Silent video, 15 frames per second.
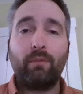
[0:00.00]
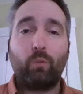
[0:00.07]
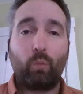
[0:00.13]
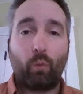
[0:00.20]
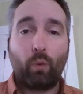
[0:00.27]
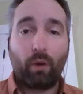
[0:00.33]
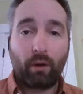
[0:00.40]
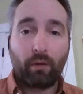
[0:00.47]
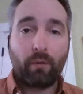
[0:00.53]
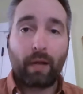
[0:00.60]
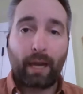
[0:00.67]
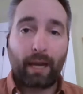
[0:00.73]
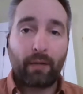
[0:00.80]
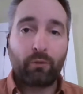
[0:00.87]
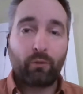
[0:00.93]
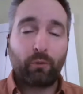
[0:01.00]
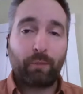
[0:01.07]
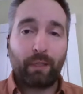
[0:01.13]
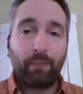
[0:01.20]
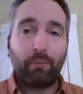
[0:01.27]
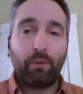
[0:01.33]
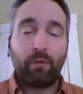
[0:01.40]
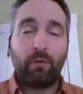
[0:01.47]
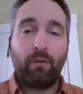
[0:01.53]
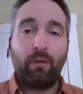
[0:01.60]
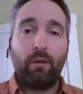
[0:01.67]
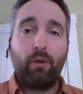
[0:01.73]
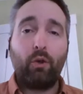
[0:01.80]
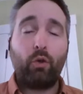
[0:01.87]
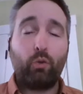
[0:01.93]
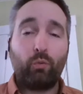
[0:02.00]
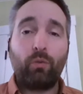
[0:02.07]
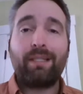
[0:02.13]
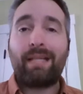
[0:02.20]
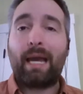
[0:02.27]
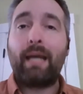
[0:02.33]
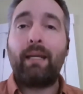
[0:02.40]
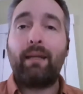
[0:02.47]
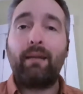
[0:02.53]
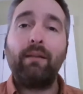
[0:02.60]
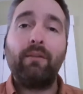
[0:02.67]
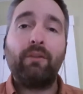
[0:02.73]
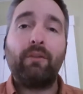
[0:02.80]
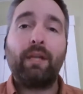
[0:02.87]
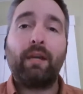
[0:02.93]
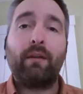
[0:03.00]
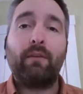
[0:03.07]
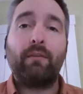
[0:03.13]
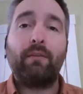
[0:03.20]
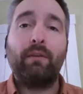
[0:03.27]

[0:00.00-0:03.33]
were actual people who resided in your town.